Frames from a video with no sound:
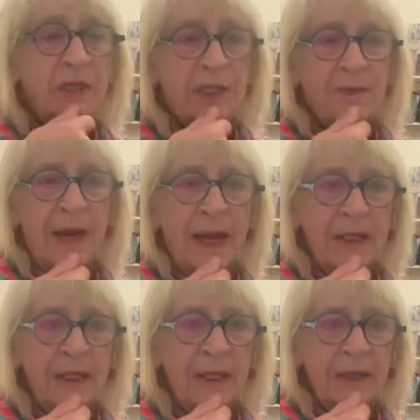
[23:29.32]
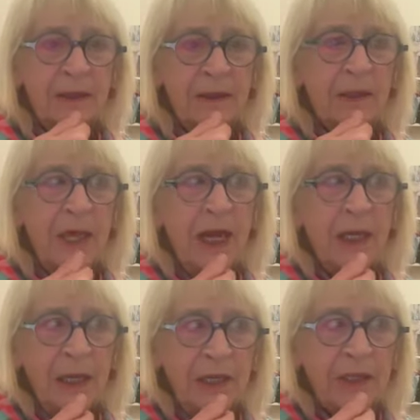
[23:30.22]
just amazing. Like
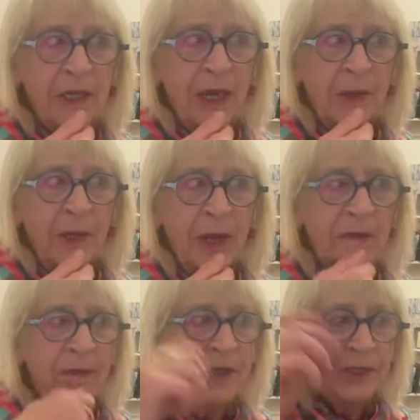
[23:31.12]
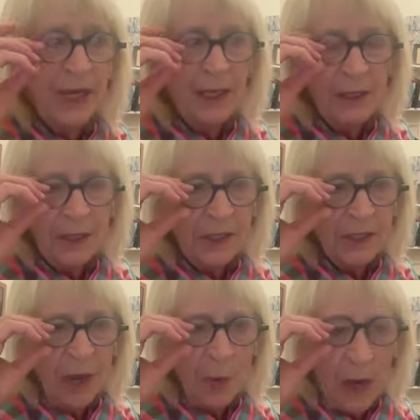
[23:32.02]
years ago when I first started, there's
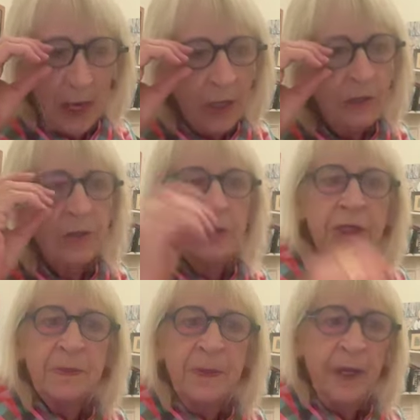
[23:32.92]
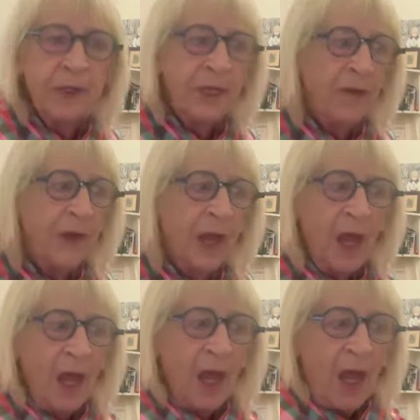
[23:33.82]
no way you could do this by yourself.
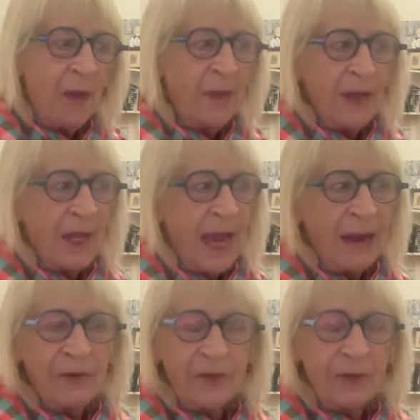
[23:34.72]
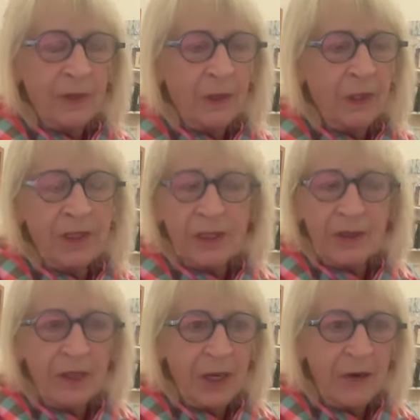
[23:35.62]
I mean, the cameras were at least
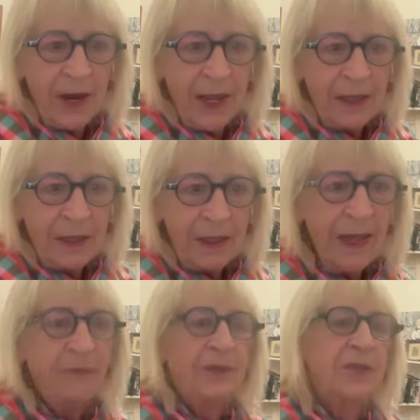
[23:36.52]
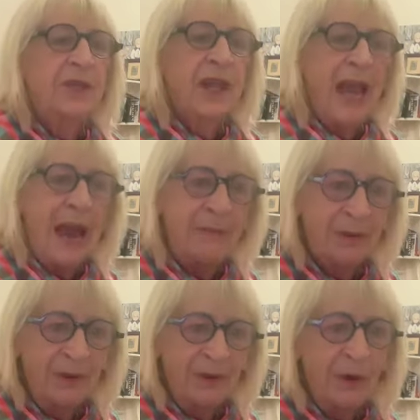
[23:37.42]
30 grand, and that was just the camera
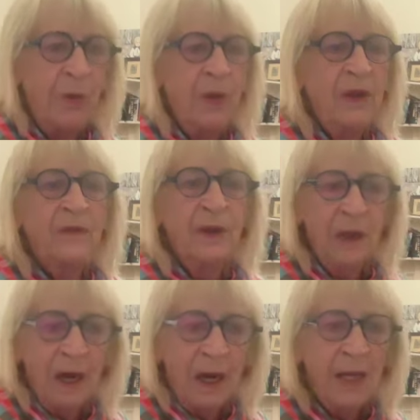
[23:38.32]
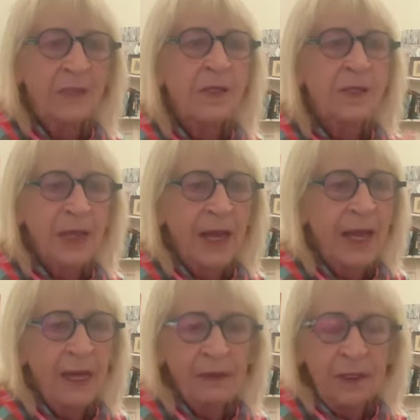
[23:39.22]
before you went for lights and
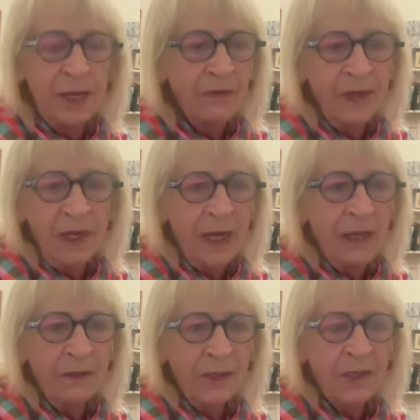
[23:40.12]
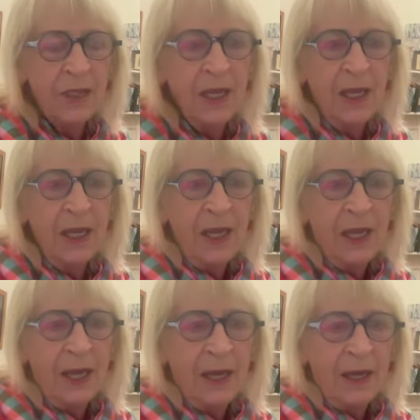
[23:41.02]
sound and everything else.
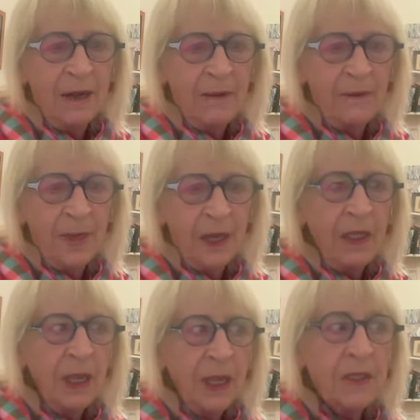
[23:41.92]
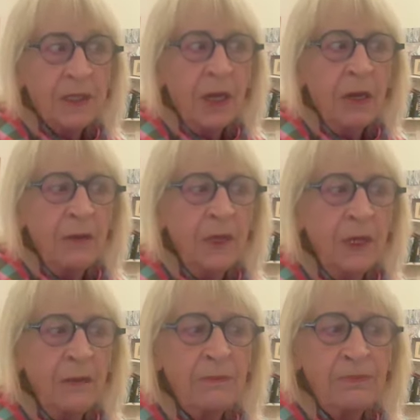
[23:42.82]
Yeah, so
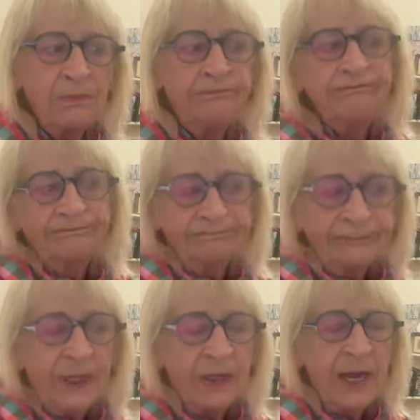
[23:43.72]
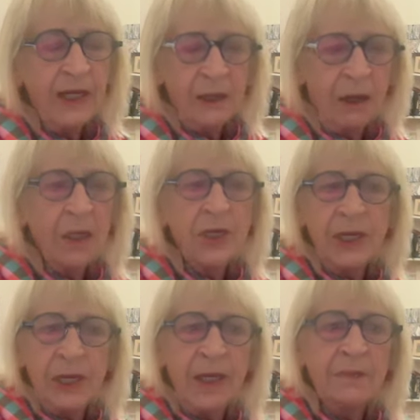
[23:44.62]
the
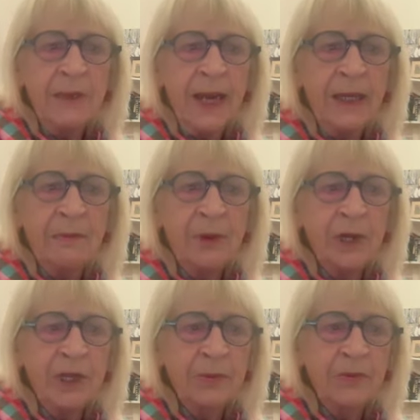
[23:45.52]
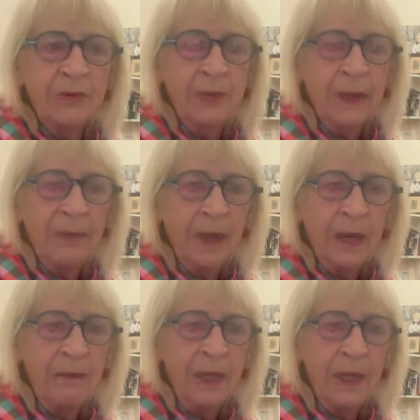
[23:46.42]
technology has made it possible for people
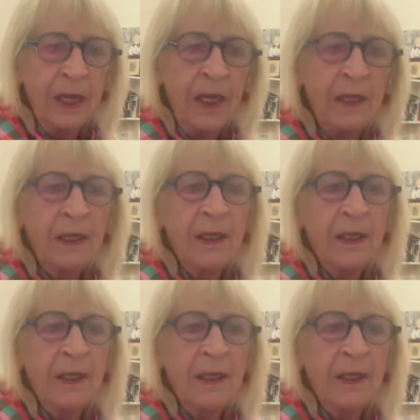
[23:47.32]
like me